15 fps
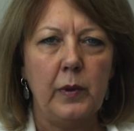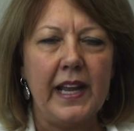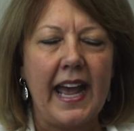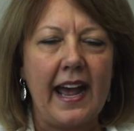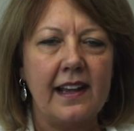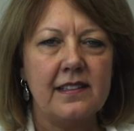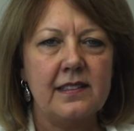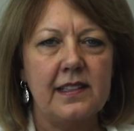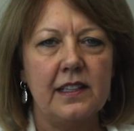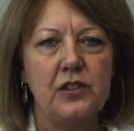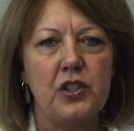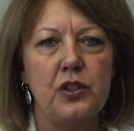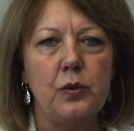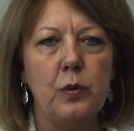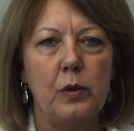We ask
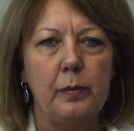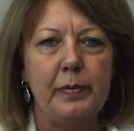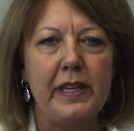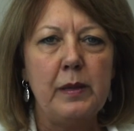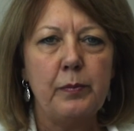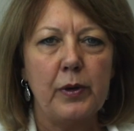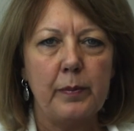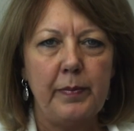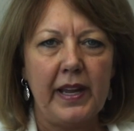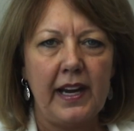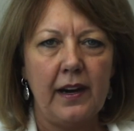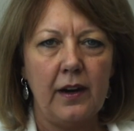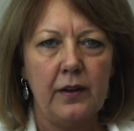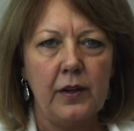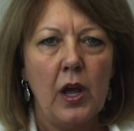that you will be
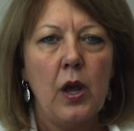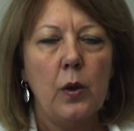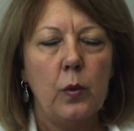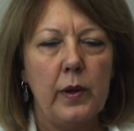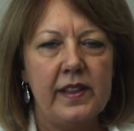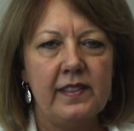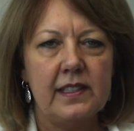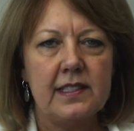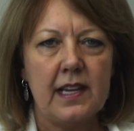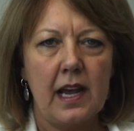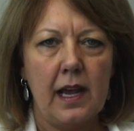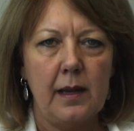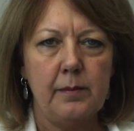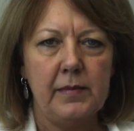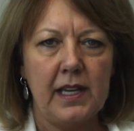prepared when the
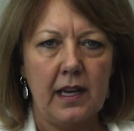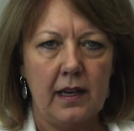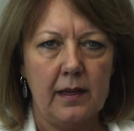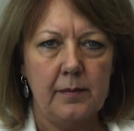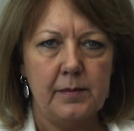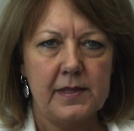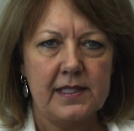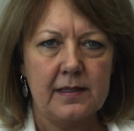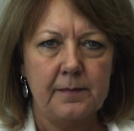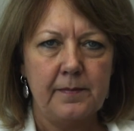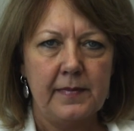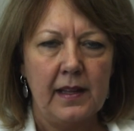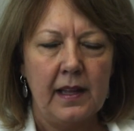time comes.